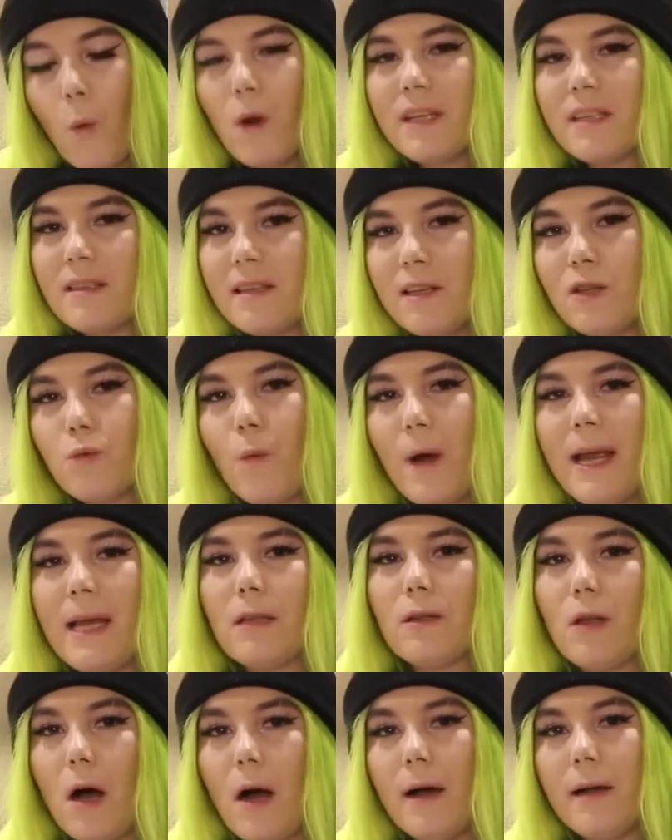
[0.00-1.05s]
Was this
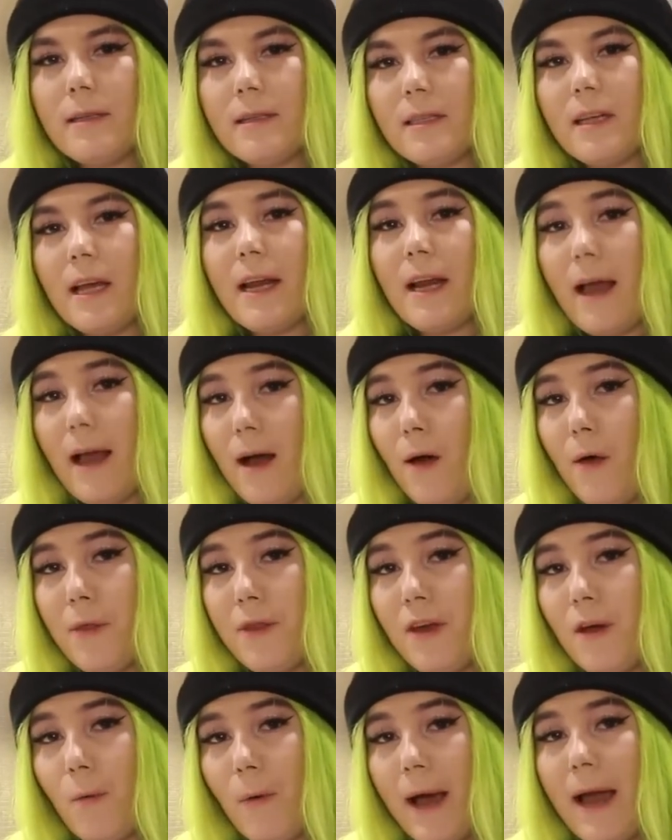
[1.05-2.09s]
weight lost in a
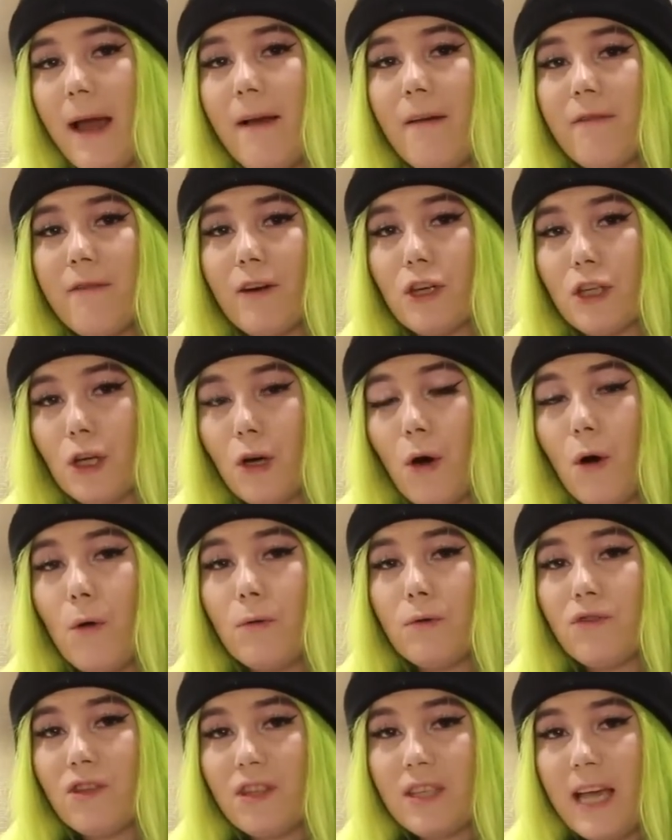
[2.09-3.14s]
healthy way for your
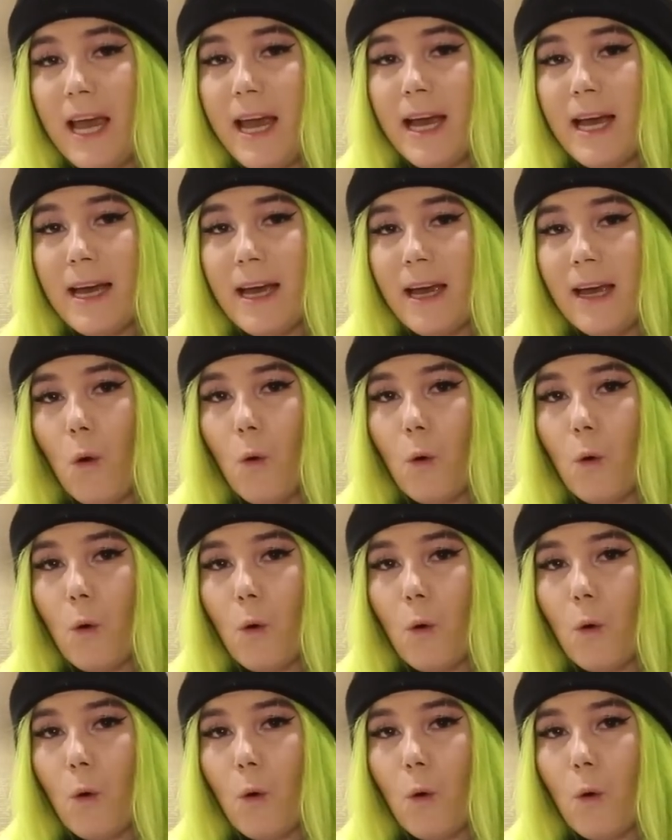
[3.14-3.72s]
own sake?